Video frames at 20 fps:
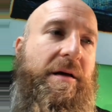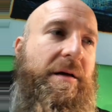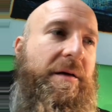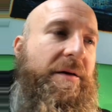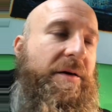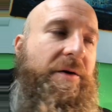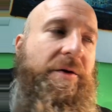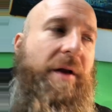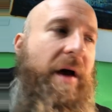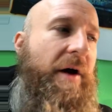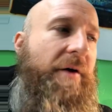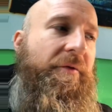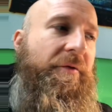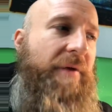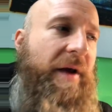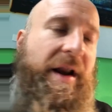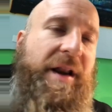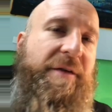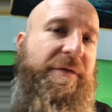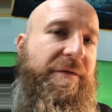You're not
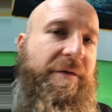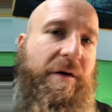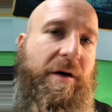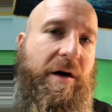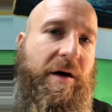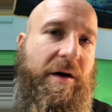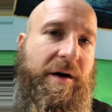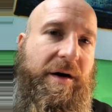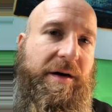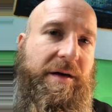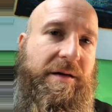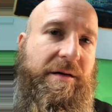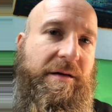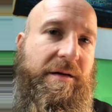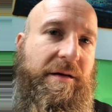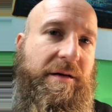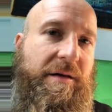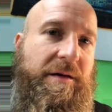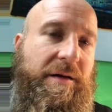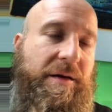ready for art.
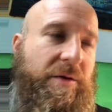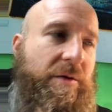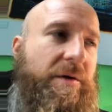You